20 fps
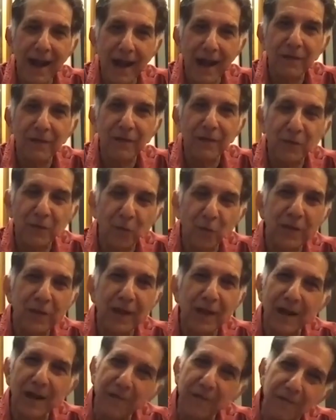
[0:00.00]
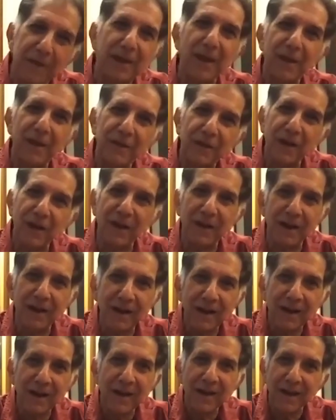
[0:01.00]
let's do the
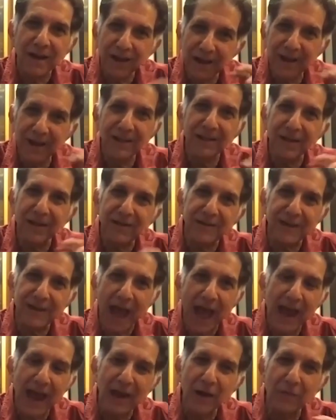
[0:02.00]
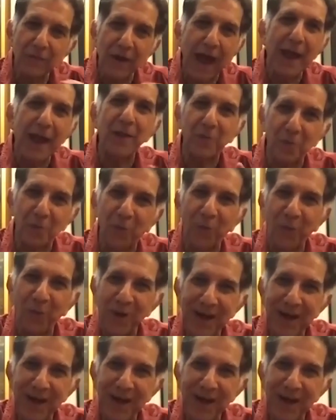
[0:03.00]
invitation in the style of haiku.